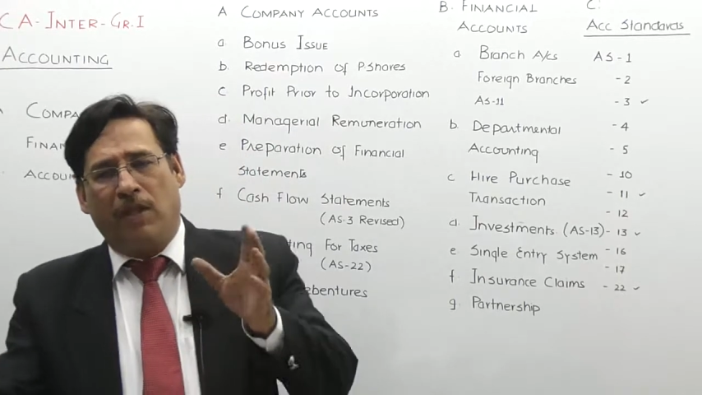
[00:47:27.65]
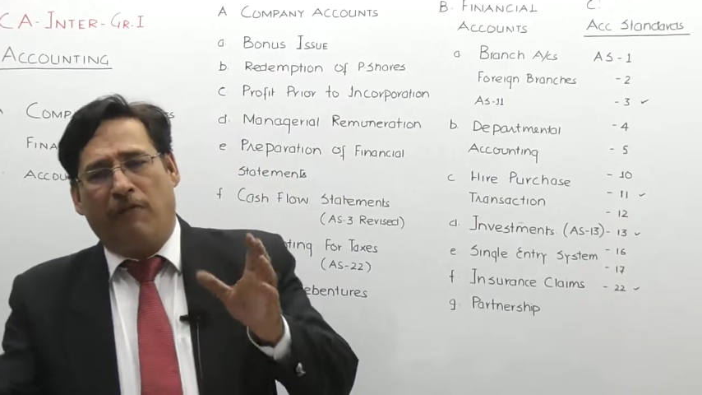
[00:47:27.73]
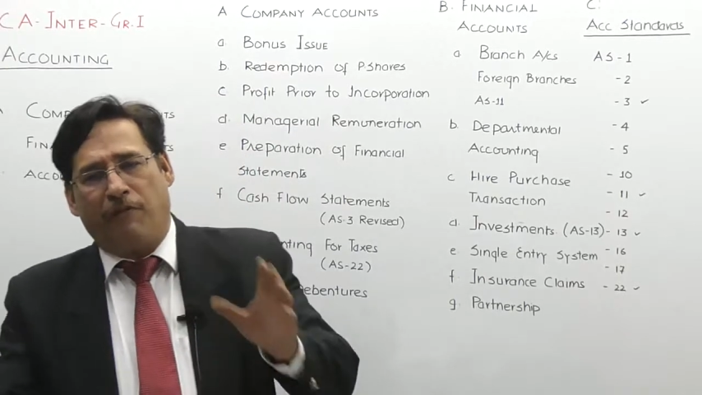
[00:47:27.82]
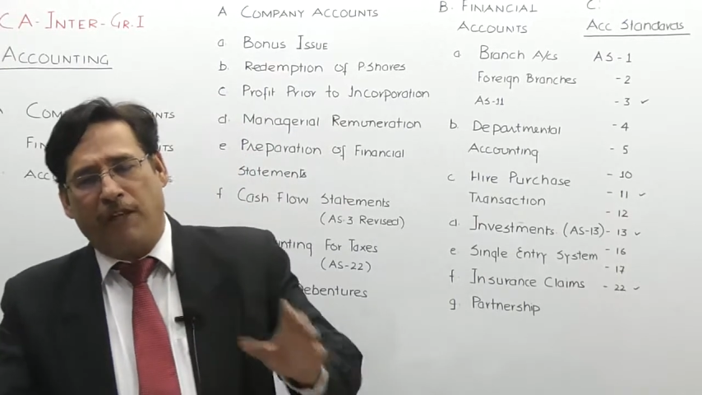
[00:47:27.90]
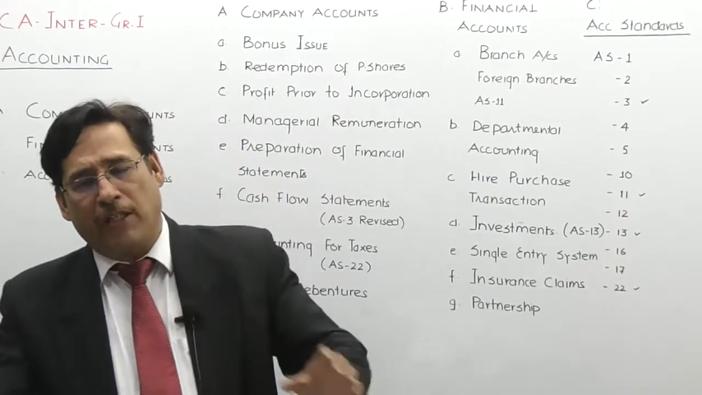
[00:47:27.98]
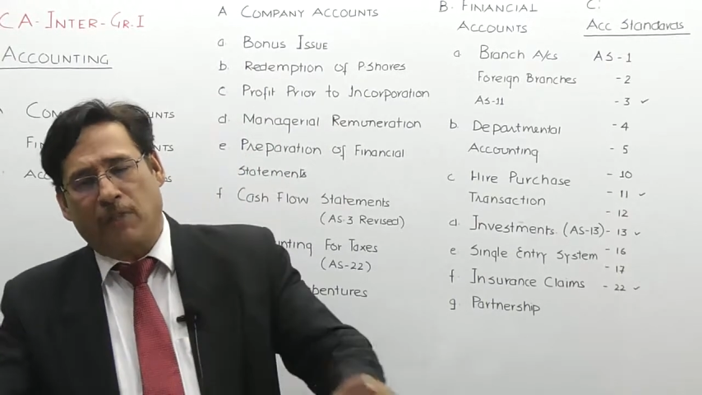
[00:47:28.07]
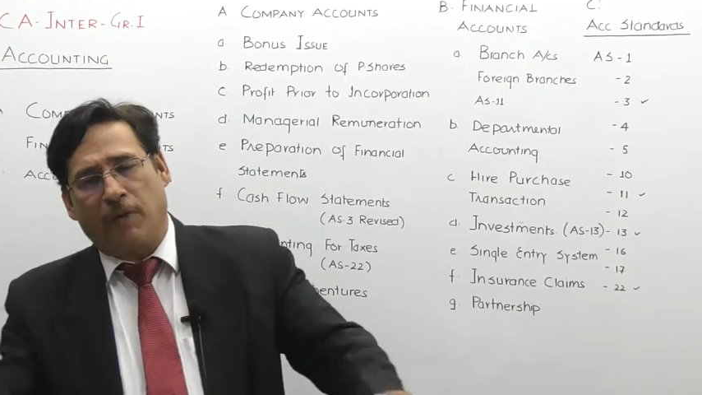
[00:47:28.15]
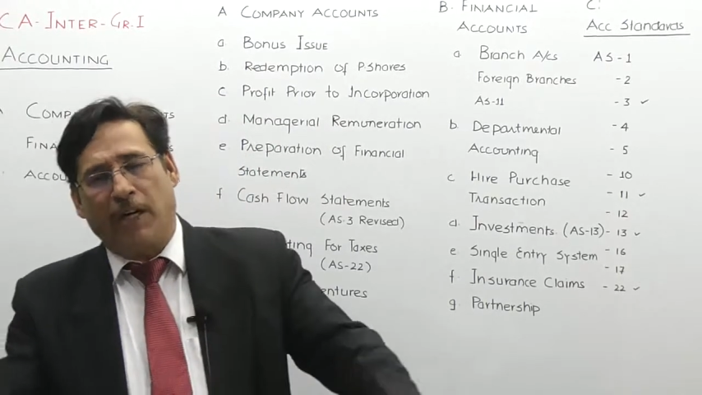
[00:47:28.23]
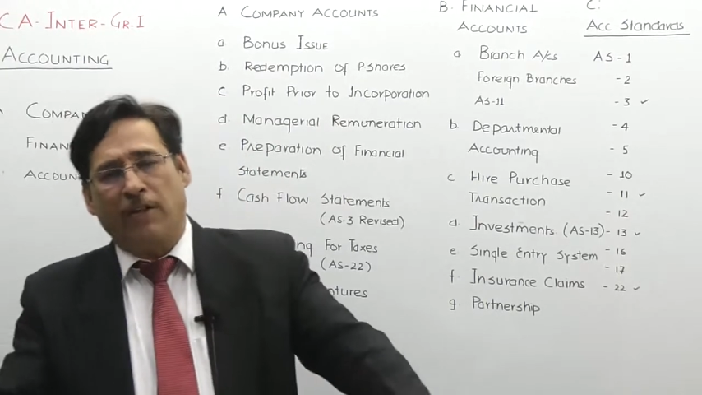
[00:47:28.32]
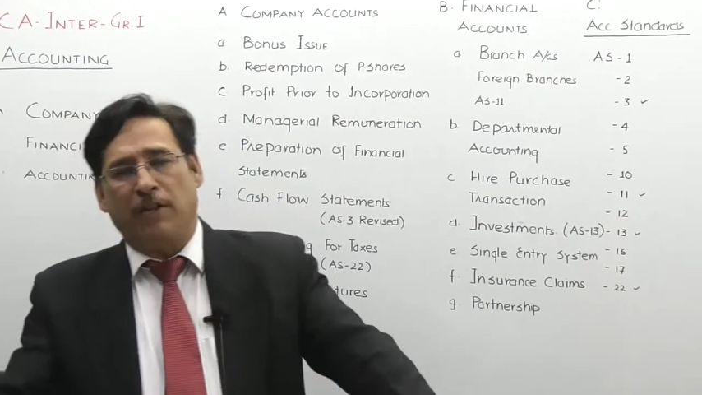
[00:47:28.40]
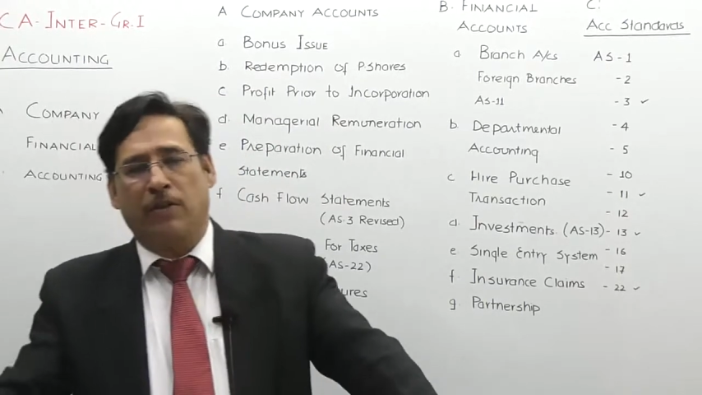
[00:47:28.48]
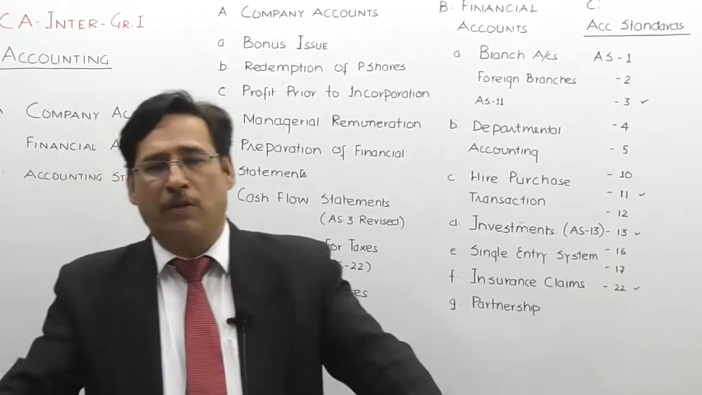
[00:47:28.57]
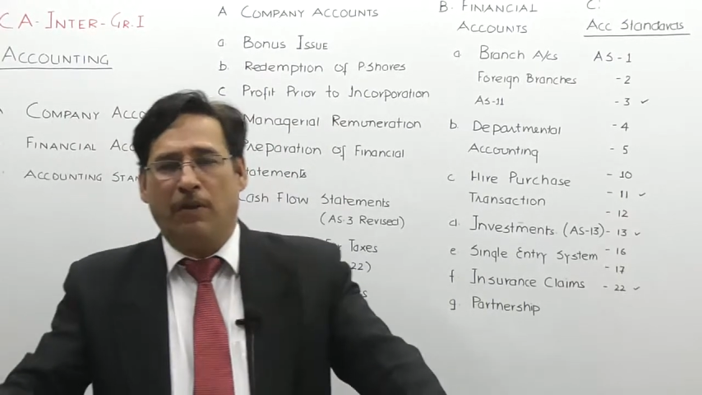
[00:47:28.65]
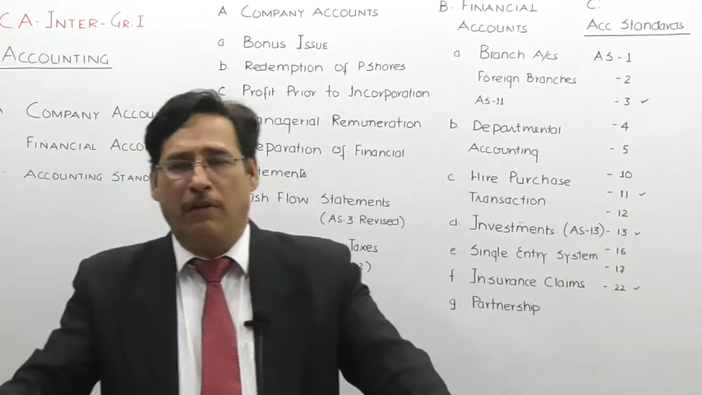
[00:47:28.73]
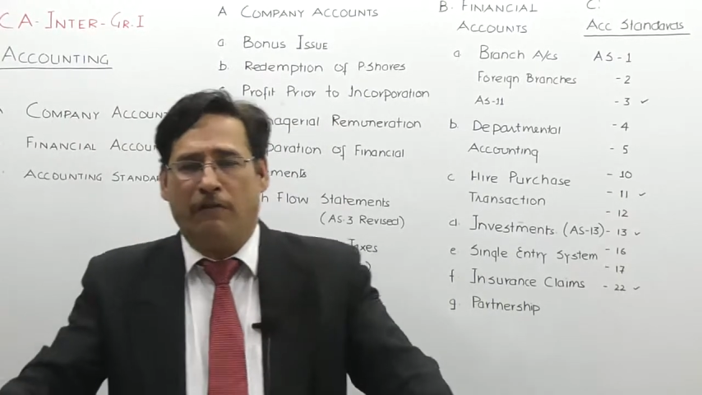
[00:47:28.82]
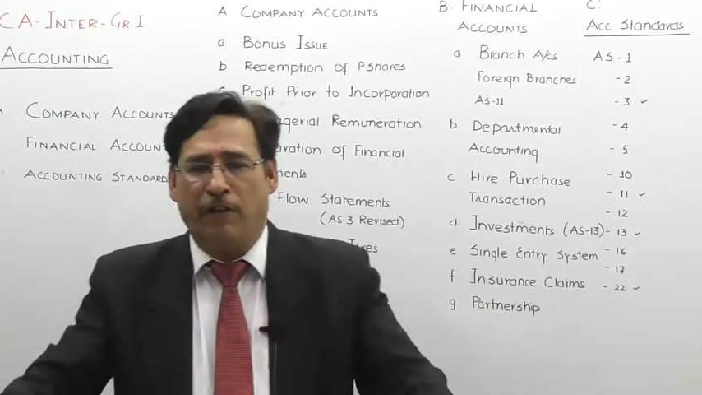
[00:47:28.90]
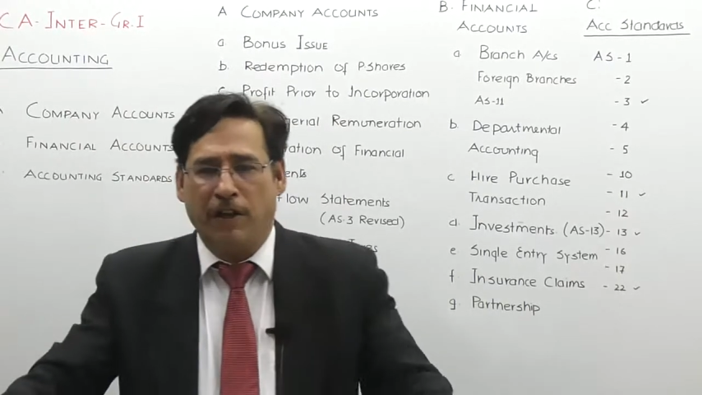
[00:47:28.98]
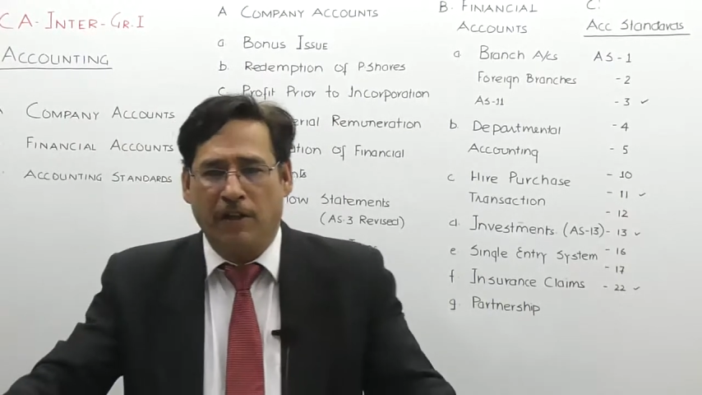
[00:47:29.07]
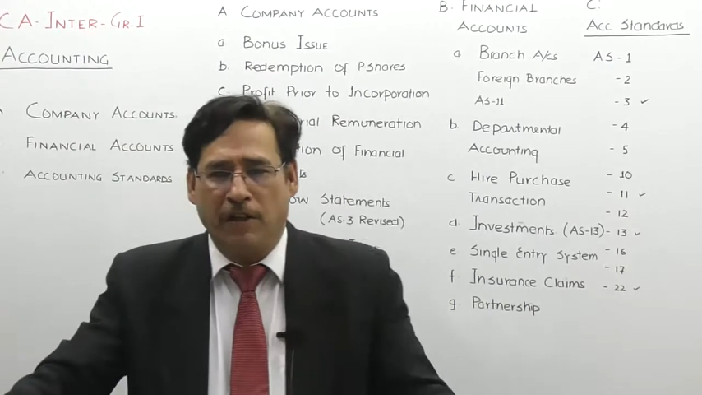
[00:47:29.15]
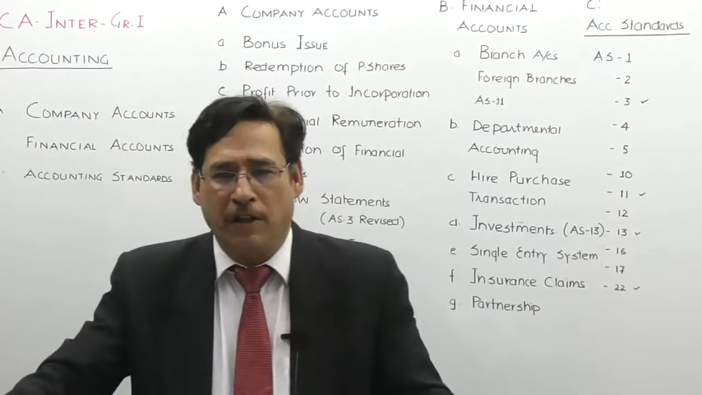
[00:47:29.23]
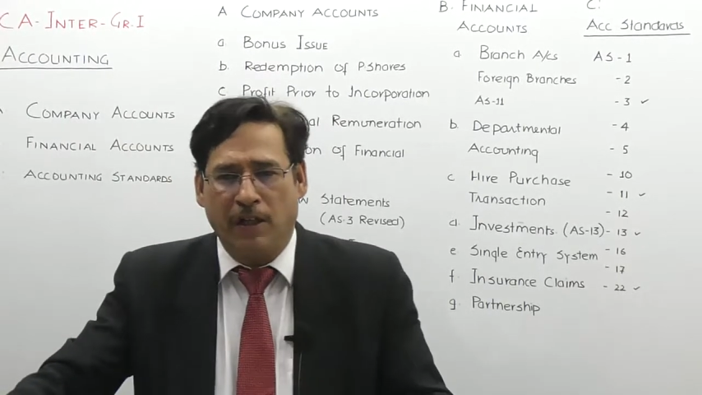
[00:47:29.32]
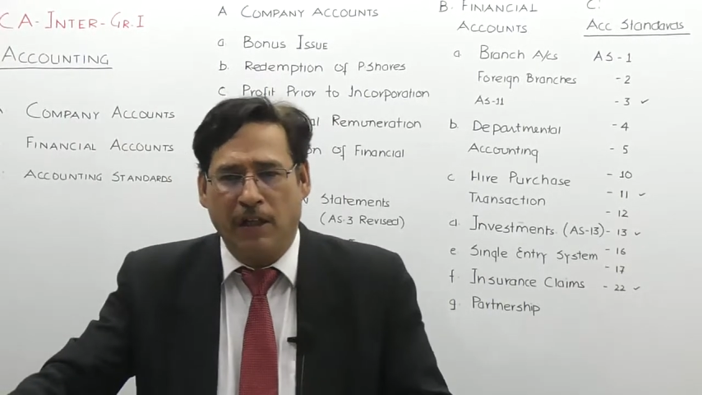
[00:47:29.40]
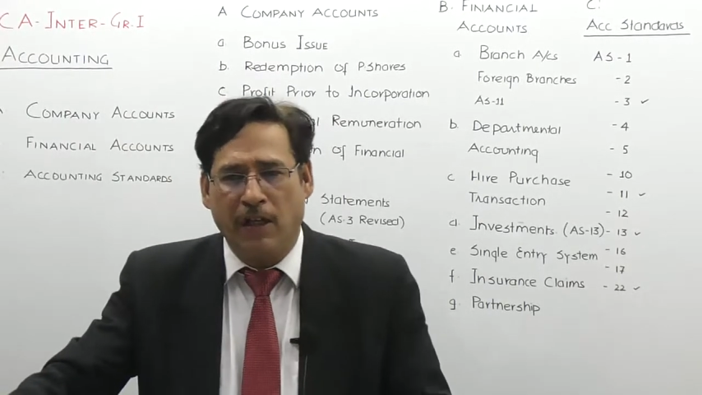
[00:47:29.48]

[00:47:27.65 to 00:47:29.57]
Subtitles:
faced by the student fraternity,